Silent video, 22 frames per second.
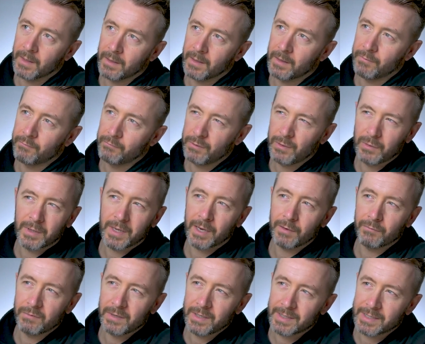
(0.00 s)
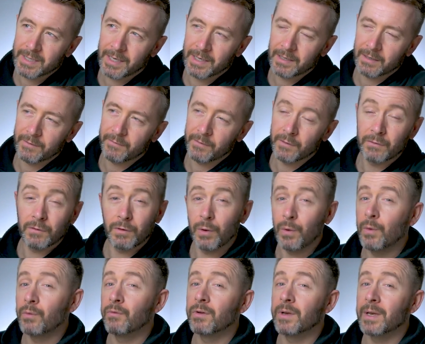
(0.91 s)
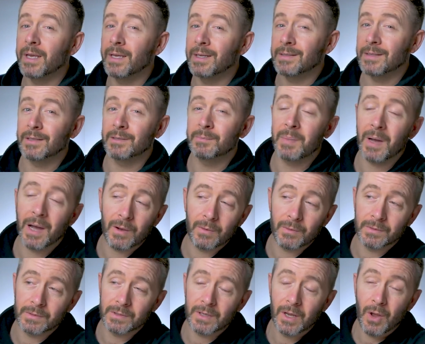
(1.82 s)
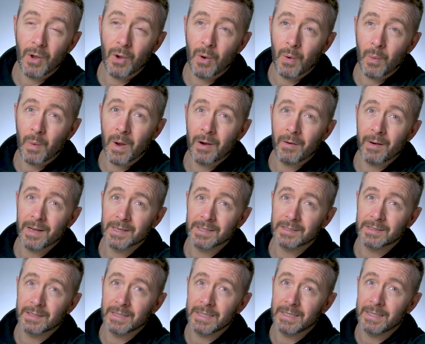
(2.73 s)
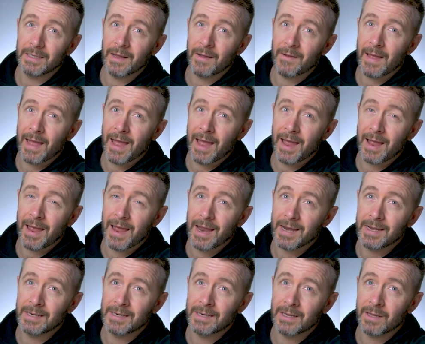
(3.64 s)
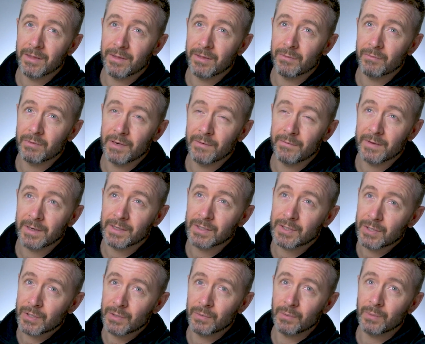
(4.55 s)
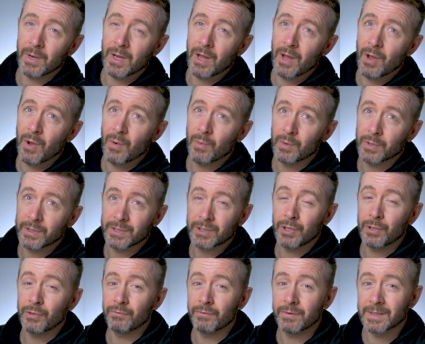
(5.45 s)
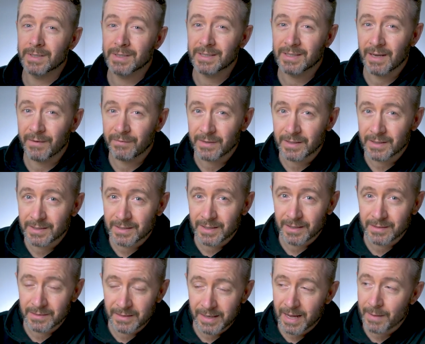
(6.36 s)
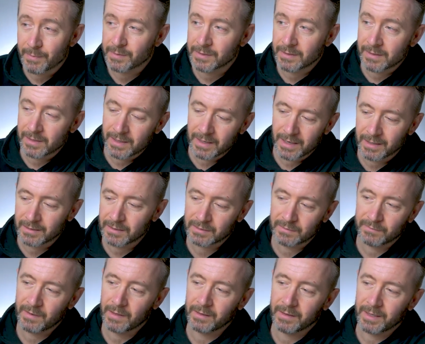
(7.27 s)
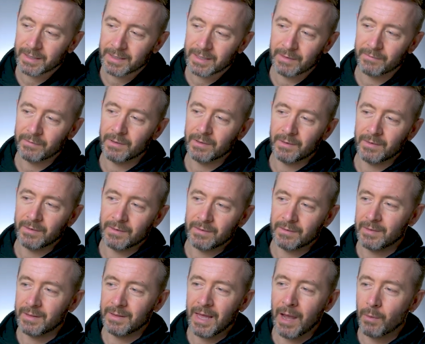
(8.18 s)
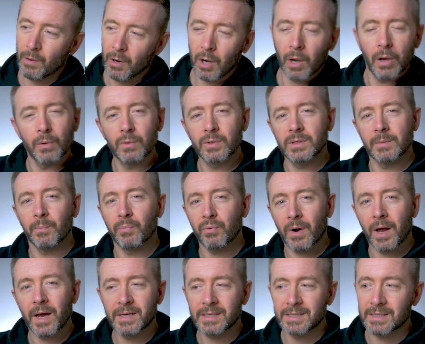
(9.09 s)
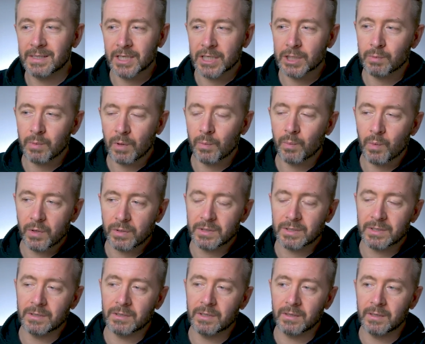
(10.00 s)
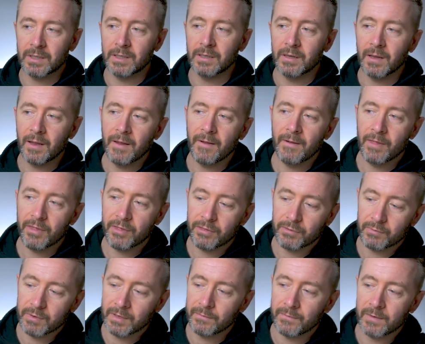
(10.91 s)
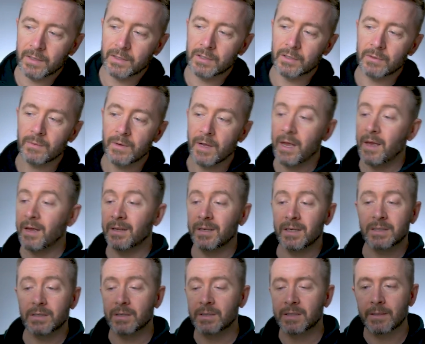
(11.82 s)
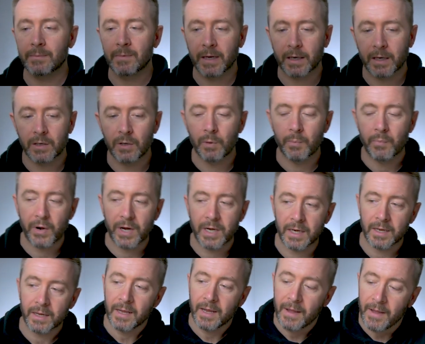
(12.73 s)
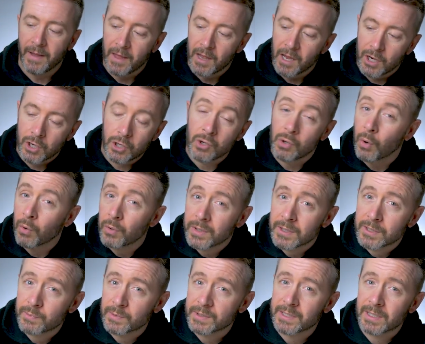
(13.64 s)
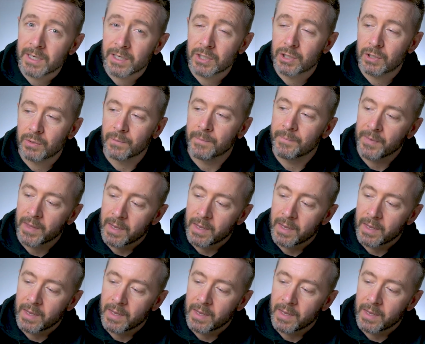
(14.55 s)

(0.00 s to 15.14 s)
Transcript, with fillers: a U K retailer for two hundred and eighty-six pounds, whereas the Ender three V two was two hundred and seventy-six on Amazon. And I just felt like, given how close in price this one was to the three V two, this just seemed like a no-brainer. Noise was an issue.